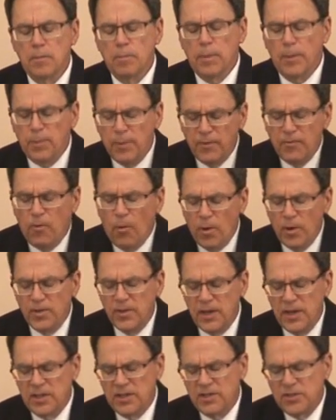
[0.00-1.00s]
But before
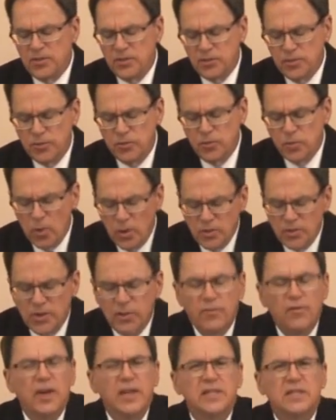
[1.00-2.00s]
this, George
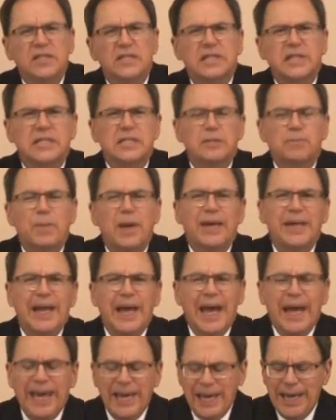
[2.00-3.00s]
Vins had spent
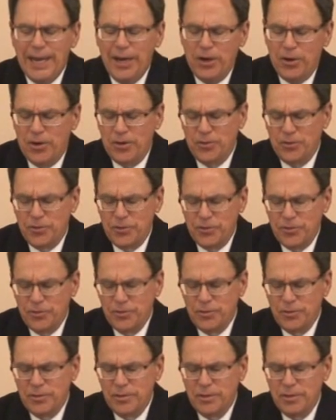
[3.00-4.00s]
eight years
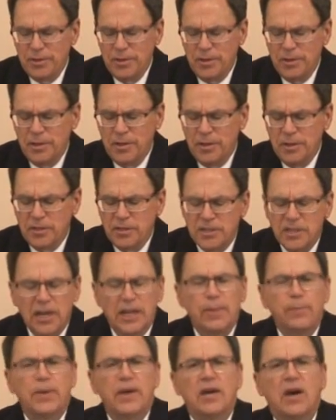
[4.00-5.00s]

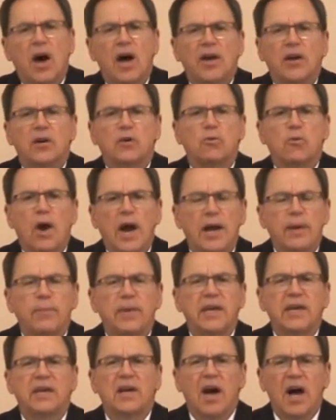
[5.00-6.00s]
sleeping on a
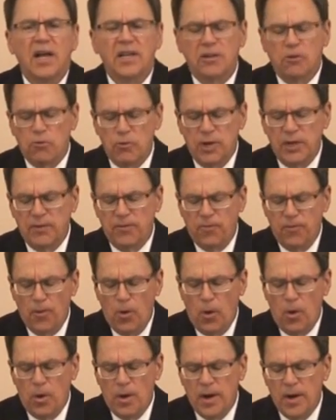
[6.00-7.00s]
grimy concrete
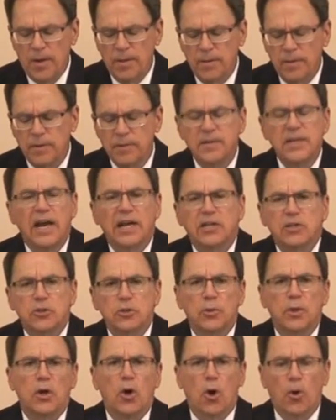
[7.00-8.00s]
floor next
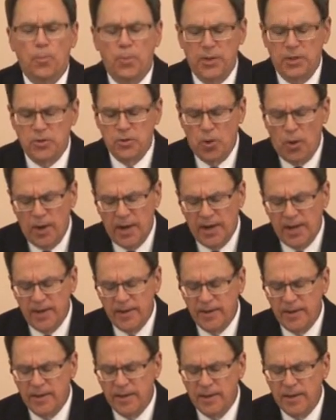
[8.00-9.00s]
to an open
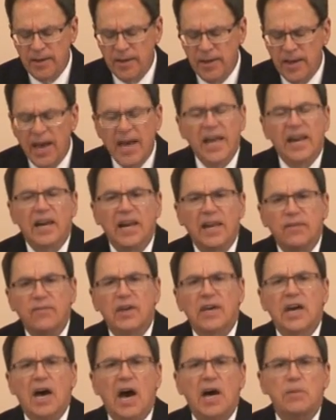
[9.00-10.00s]
toilet and
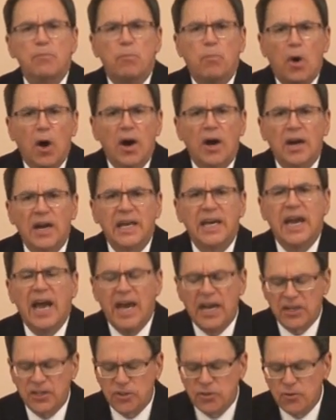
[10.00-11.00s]
living on barley
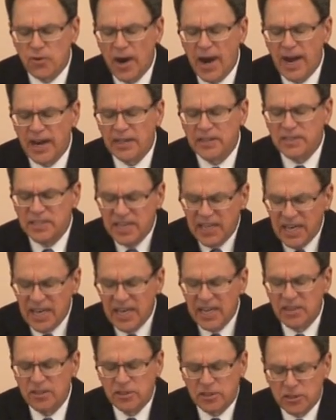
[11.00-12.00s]
extract,
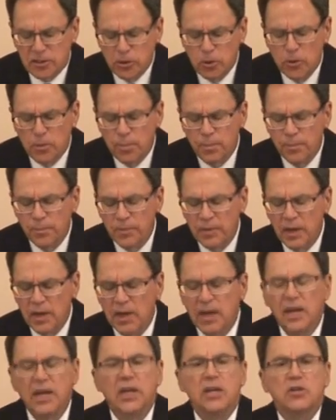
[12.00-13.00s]
tea, and soup
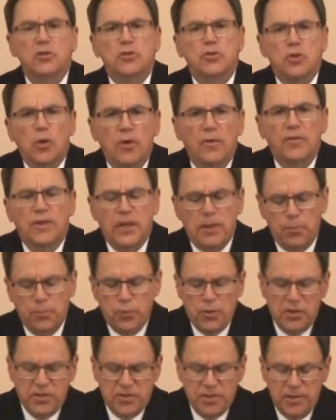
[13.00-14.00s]
in a Soviet
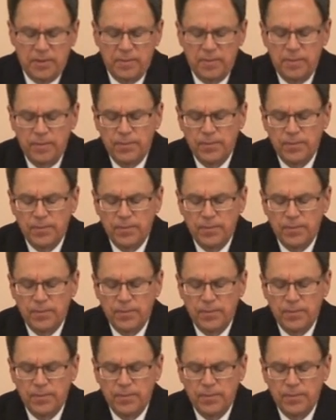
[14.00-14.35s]
prison.